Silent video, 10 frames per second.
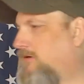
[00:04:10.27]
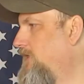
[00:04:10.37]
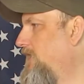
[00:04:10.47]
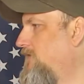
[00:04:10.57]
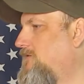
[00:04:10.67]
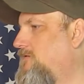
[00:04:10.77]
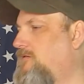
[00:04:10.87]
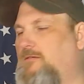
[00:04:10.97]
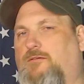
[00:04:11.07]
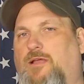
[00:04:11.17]

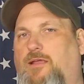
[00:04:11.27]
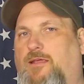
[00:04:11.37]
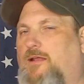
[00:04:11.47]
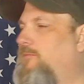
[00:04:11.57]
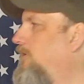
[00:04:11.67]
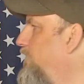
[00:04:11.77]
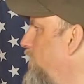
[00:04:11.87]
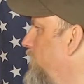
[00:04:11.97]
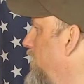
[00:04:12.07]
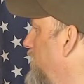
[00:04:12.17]
As I get them, I'll
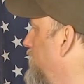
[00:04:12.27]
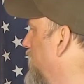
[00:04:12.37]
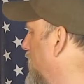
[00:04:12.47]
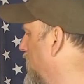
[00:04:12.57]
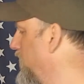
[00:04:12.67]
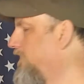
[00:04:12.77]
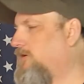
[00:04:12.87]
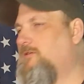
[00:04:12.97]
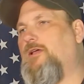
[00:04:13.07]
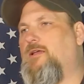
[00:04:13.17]
put them up. It
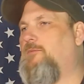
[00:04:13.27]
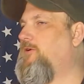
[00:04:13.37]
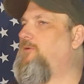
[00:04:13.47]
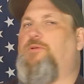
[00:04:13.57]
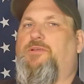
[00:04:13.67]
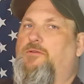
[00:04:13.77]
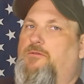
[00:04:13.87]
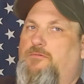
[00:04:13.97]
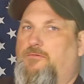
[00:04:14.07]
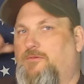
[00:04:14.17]
looks like I'm going to be
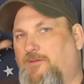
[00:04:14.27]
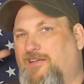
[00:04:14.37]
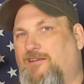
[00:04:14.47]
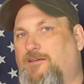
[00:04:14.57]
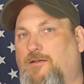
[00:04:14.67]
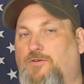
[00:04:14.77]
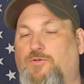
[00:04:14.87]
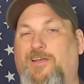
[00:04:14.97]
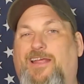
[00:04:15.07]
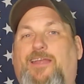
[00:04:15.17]

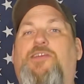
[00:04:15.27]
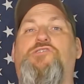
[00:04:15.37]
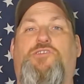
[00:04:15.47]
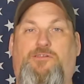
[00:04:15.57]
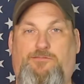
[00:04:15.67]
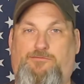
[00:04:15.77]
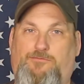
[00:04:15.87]
doing addition.